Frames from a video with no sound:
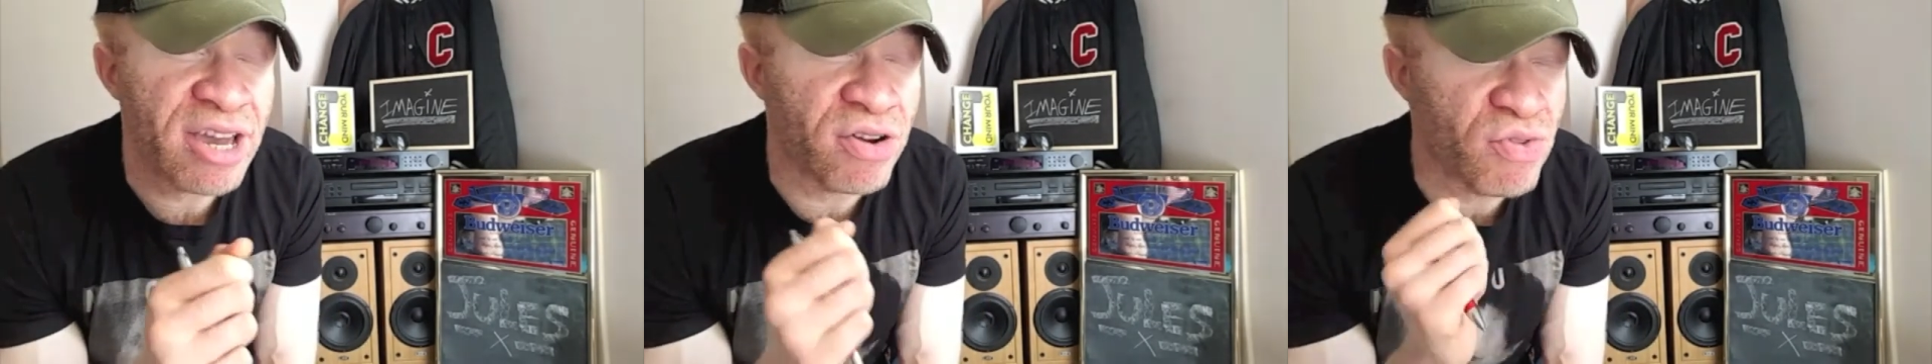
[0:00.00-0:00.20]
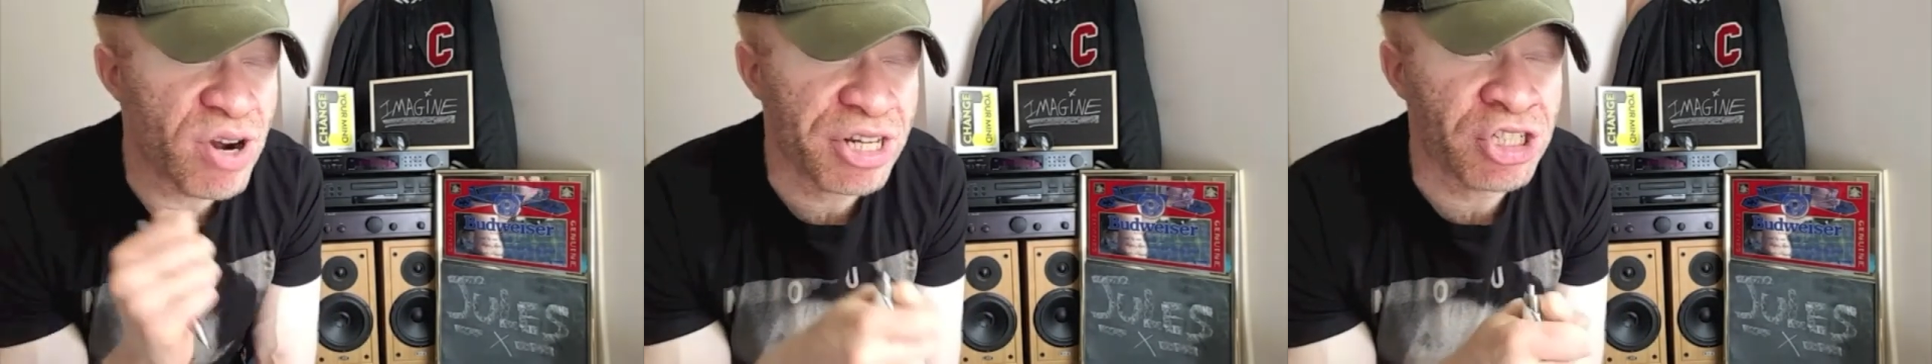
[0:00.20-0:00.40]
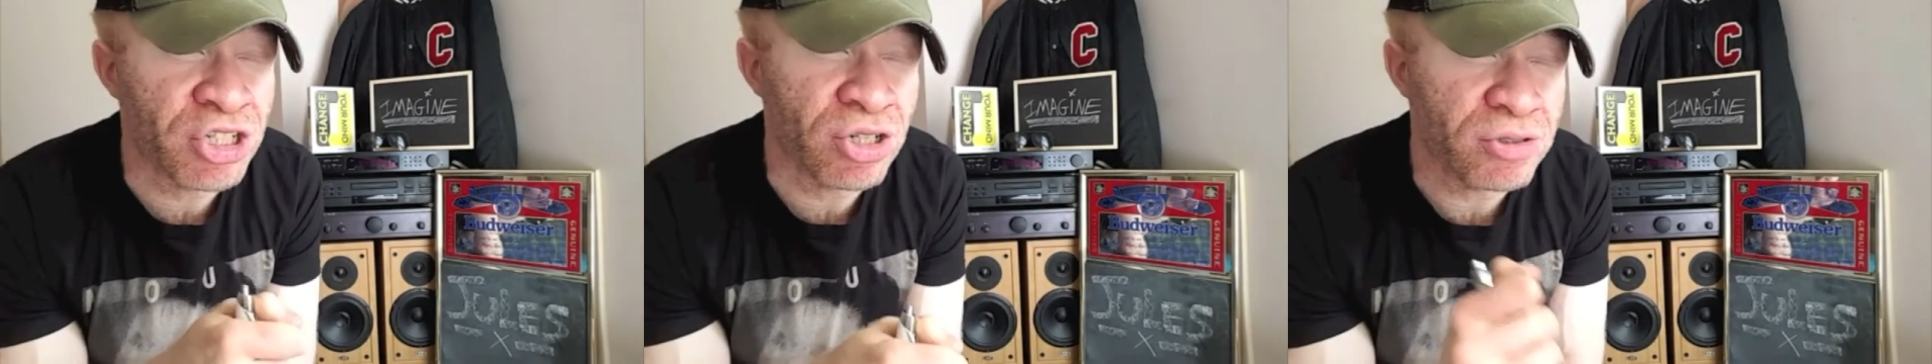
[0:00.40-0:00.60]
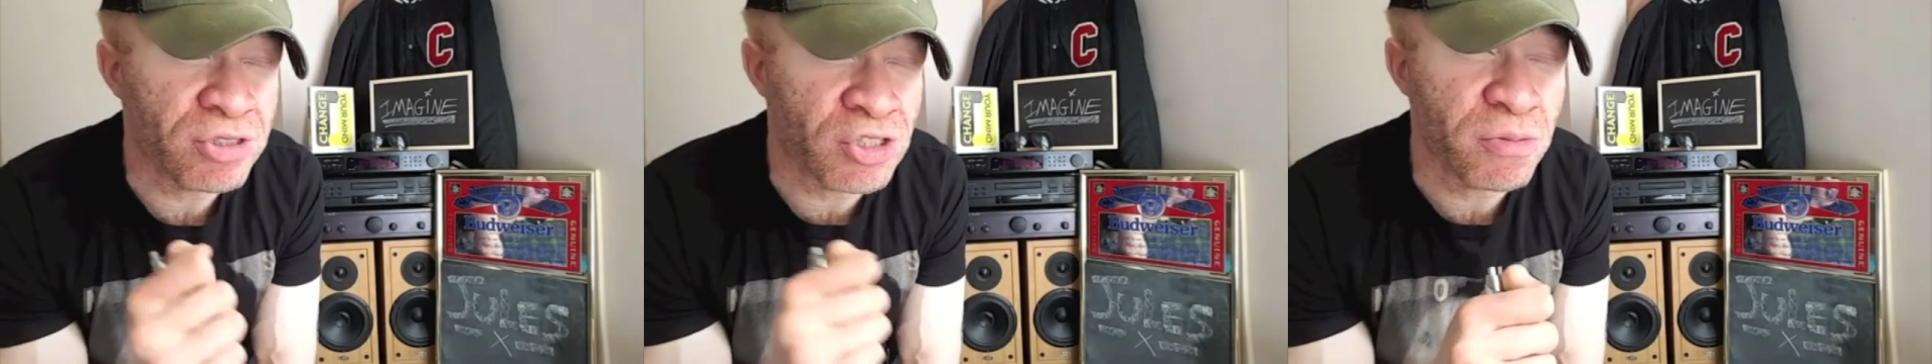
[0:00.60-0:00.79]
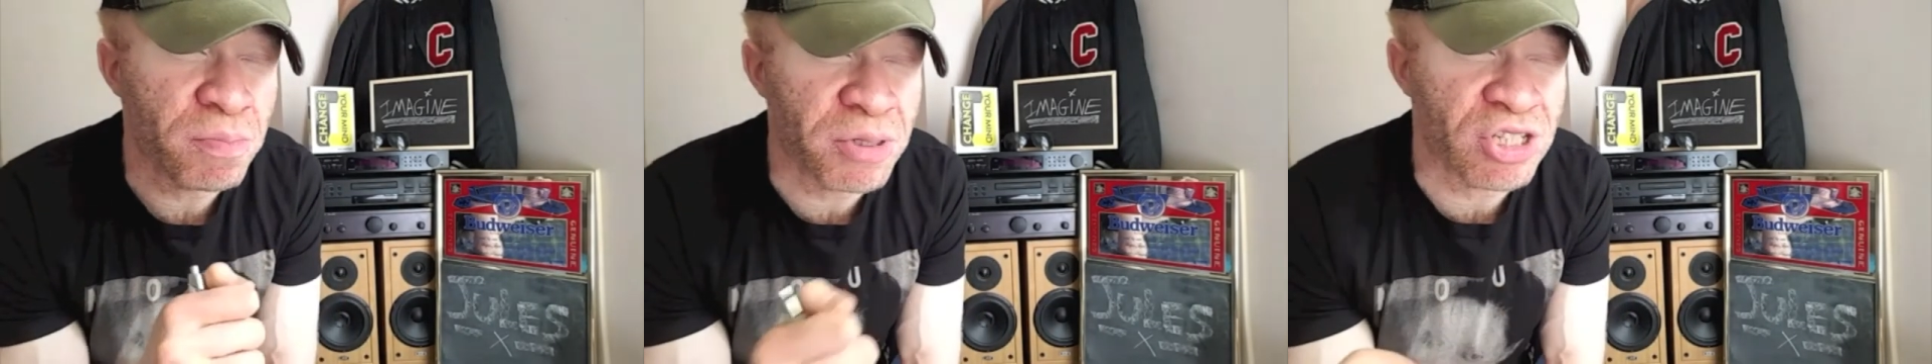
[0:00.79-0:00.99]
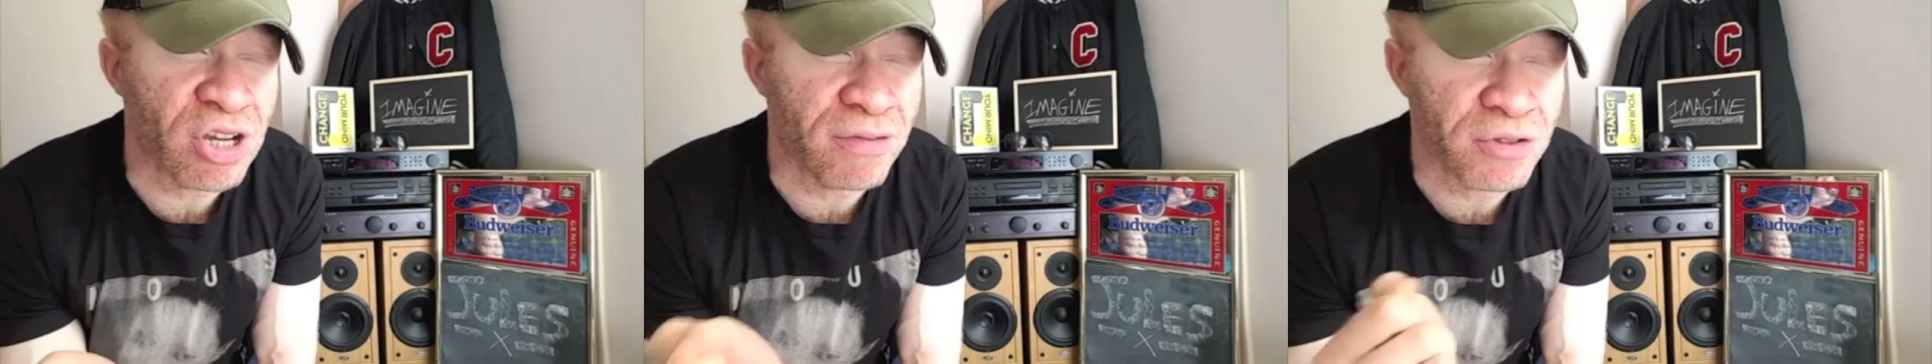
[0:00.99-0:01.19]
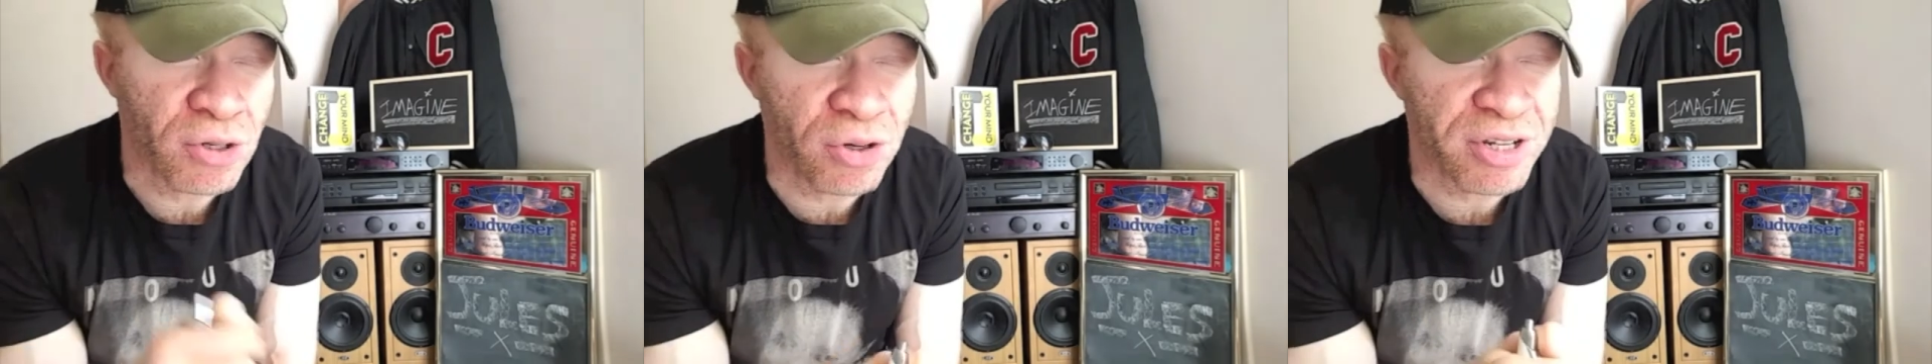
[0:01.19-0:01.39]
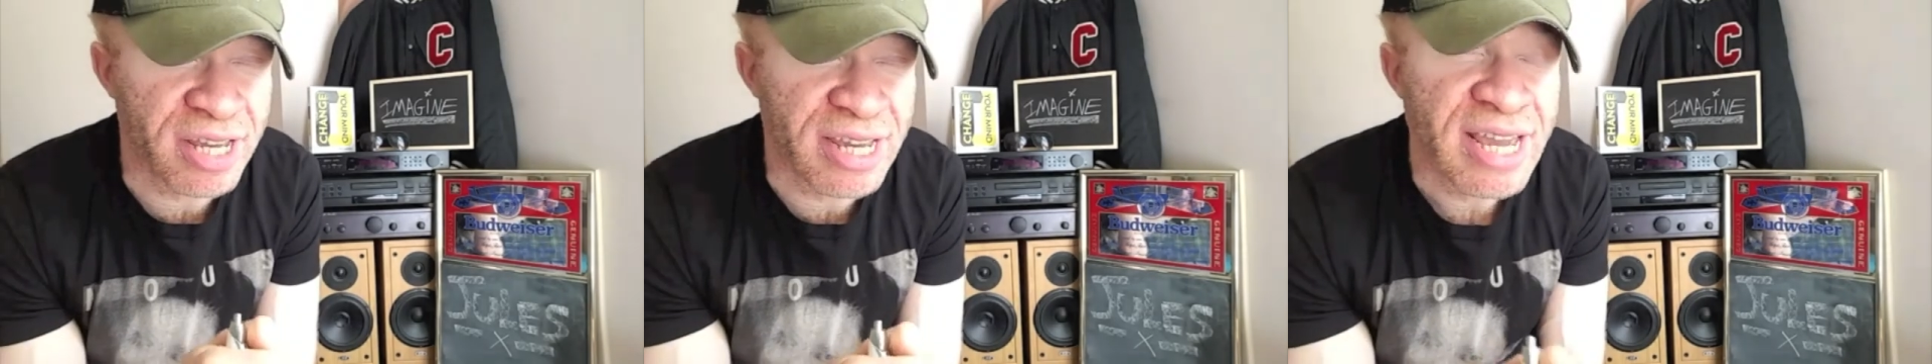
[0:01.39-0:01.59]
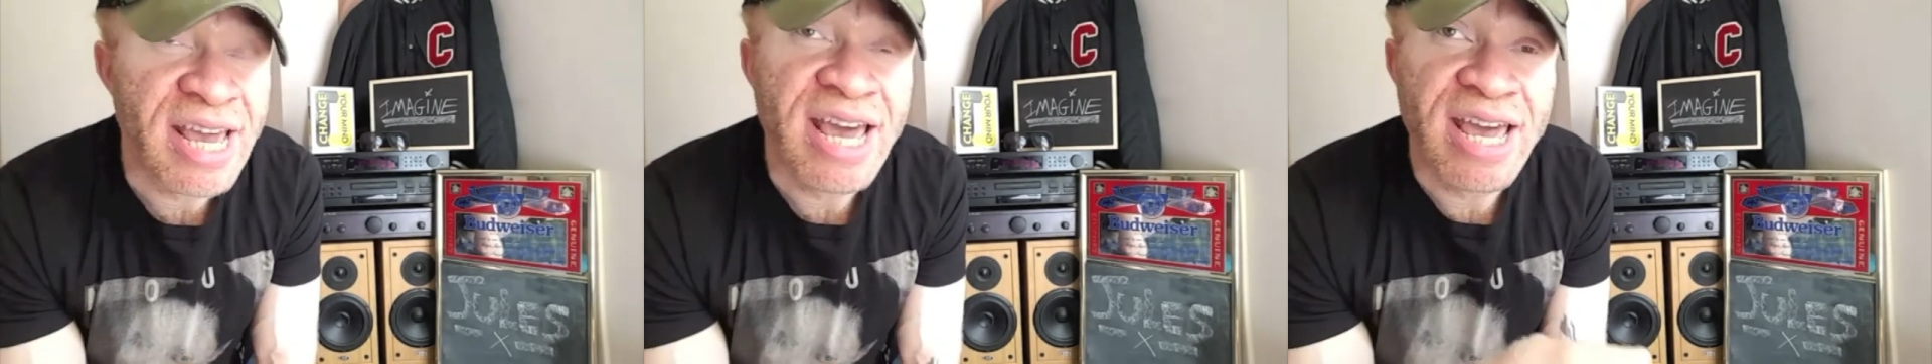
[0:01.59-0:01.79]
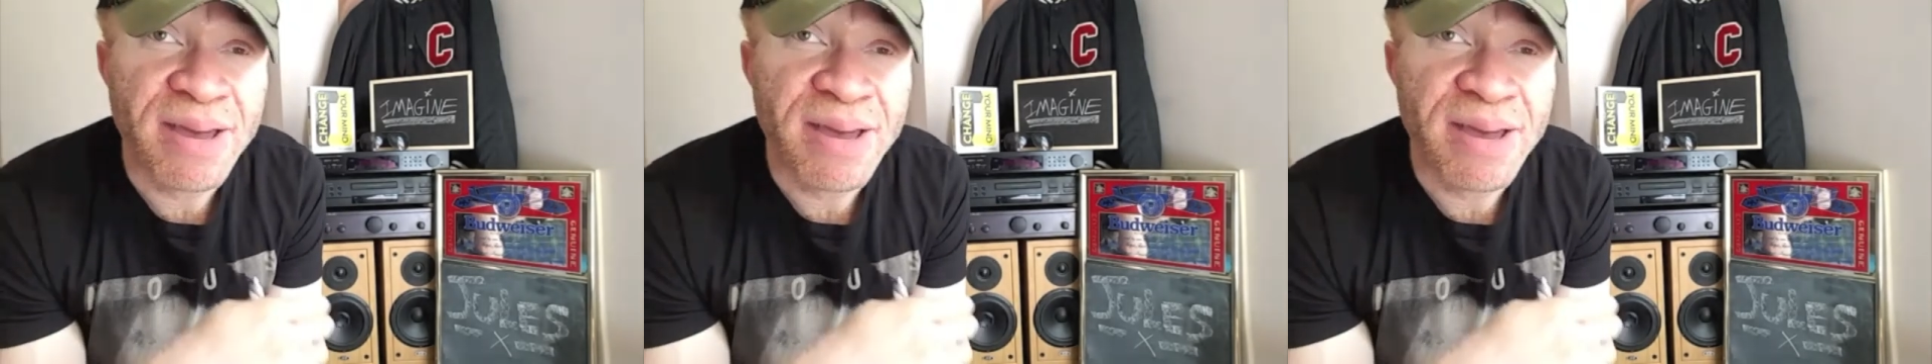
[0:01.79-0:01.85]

original Super Soft hoodie